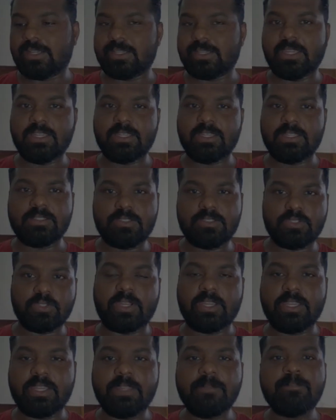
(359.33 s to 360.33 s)
again he's
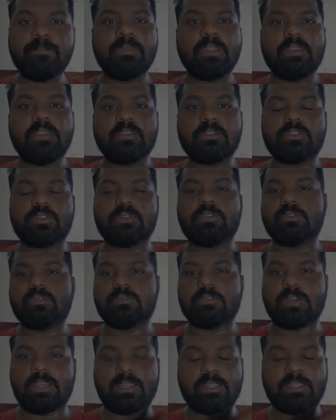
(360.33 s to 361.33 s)
joining.
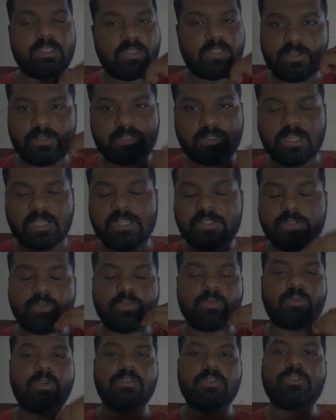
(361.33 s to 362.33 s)
So I cannot, I
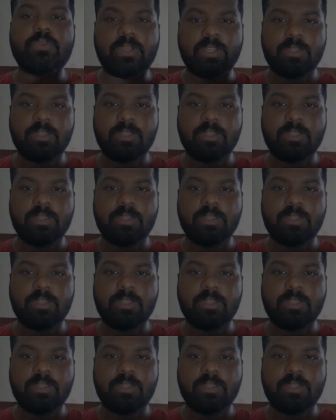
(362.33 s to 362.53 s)
don't want to